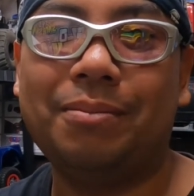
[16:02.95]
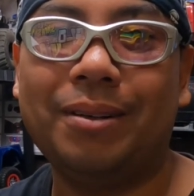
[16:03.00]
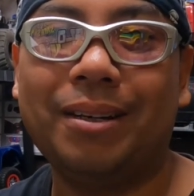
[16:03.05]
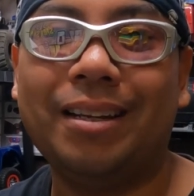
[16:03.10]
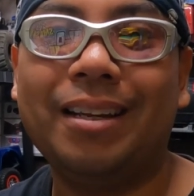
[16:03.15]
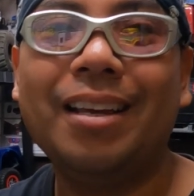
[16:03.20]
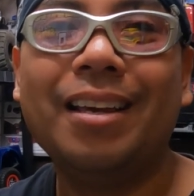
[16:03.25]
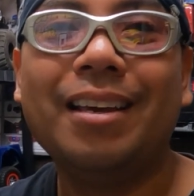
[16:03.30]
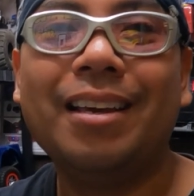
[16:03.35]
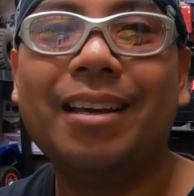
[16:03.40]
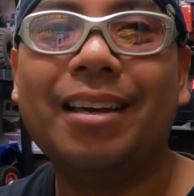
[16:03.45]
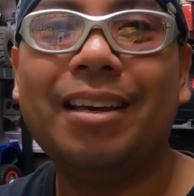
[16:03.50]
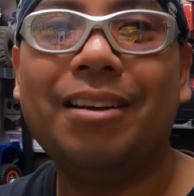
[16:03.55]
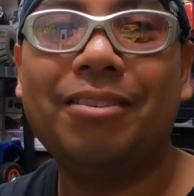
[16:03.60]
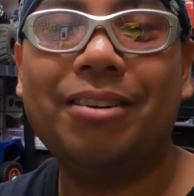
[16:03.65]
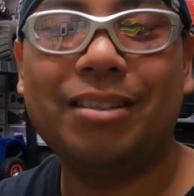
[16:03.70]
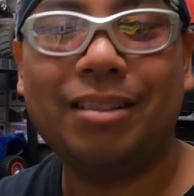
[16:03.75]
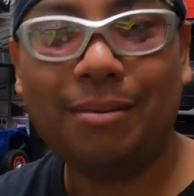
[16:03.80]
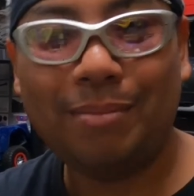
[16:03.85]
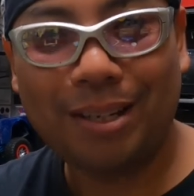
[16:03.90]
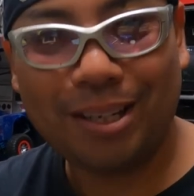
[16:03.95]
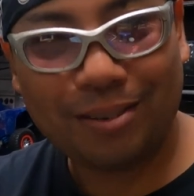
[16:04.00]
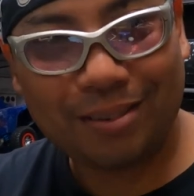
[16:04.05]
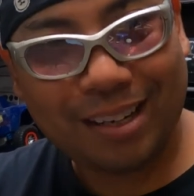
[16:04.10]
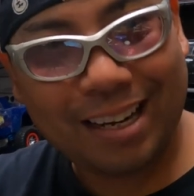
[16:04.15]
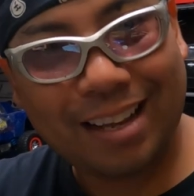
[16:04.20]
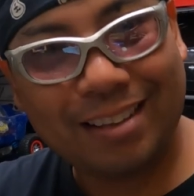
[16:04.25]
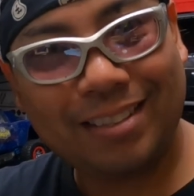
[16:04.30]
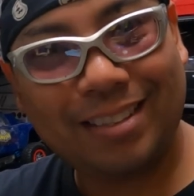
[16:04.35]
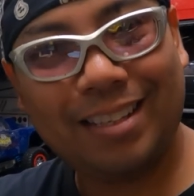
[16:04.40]
But anyways, let me know
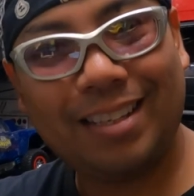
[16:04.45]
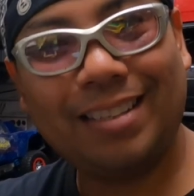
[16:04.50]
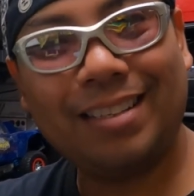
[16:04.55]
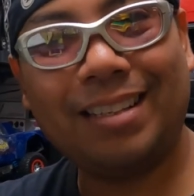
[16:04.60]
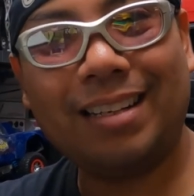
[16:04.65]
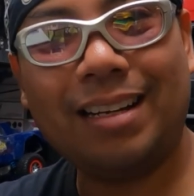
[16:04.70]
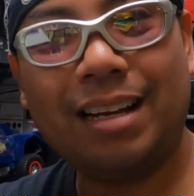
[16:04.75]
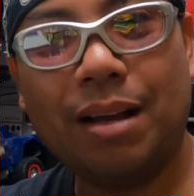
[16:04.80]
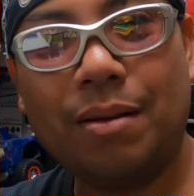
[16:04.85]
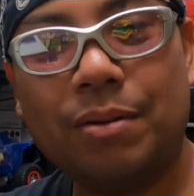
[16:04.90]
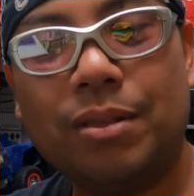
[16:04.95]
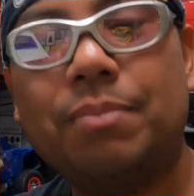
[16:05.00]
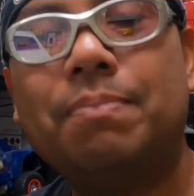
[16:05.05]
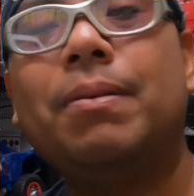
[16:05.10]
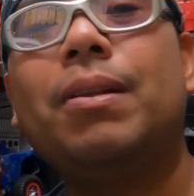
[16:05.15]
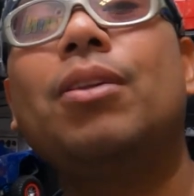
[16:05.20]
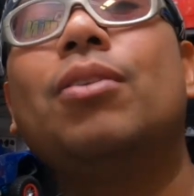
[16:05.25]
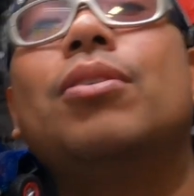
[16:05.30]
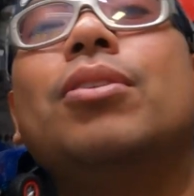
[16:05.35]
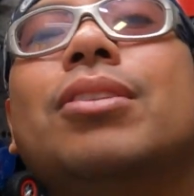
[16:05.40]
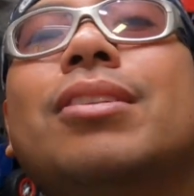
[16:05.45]
downstairs in the comments below.